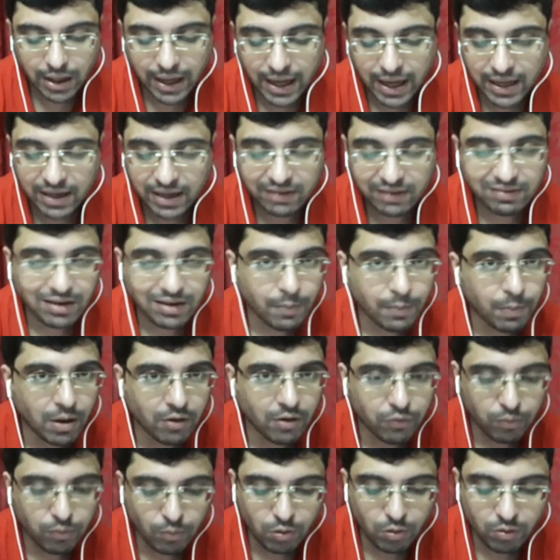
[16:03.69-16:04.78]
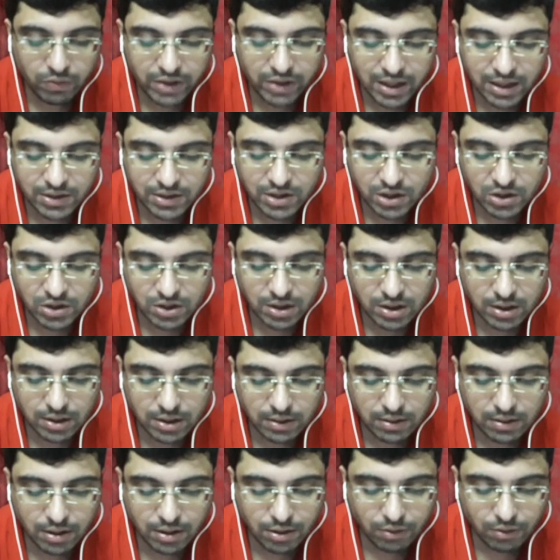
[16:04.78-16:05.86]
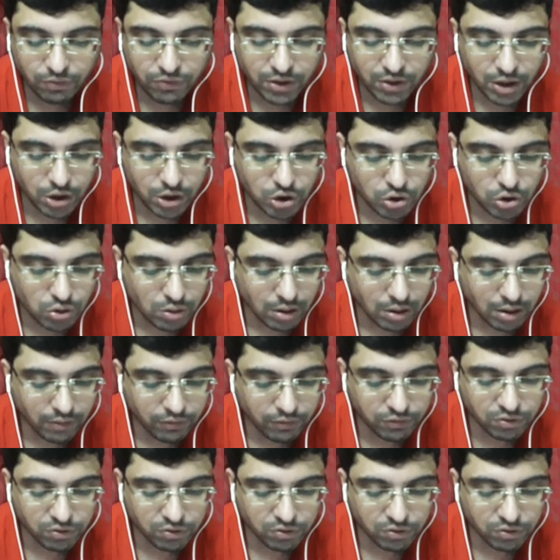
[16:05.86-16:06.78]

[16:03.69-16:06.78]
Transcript: Any slip of move will just, finish you off.